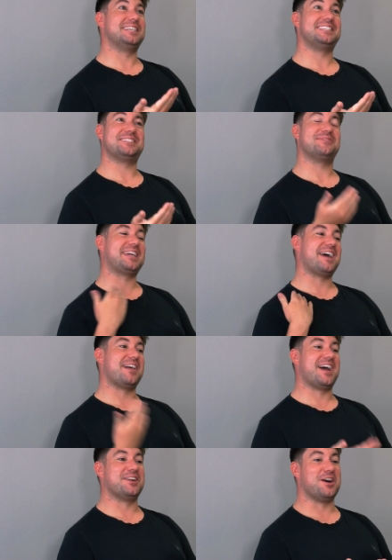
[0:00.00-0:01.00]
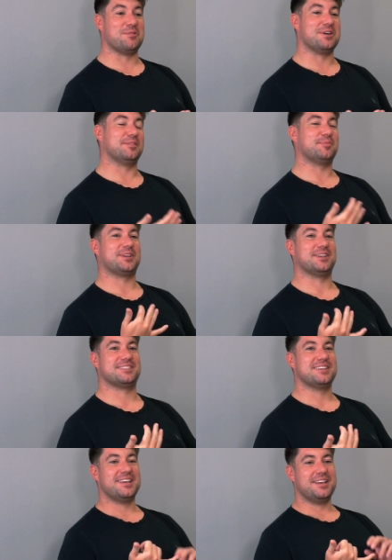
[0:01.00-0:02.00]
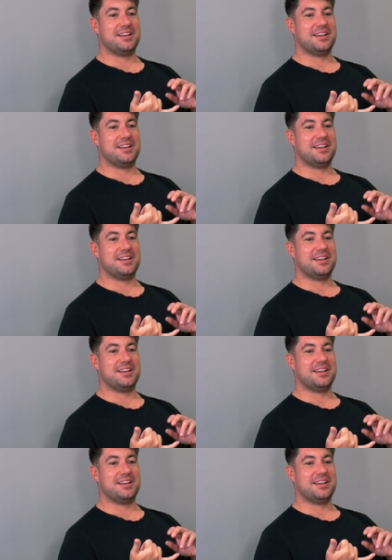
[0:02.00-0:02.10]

easy to forget that in our world, because